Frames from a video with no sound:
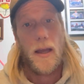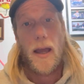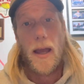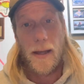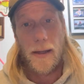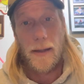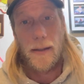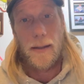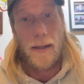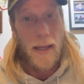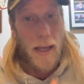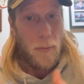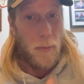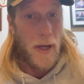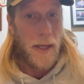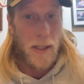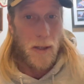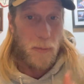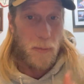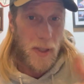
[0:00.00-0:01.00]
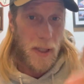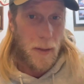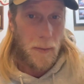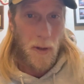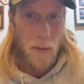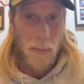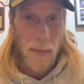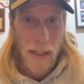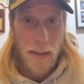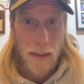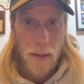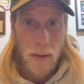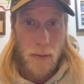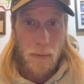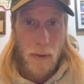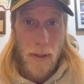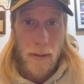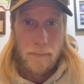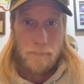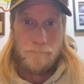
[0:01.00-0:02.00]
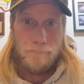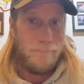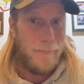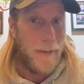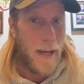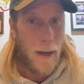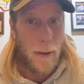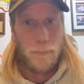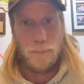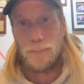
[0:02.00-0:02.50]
hey, am I going to be able to make this run? No.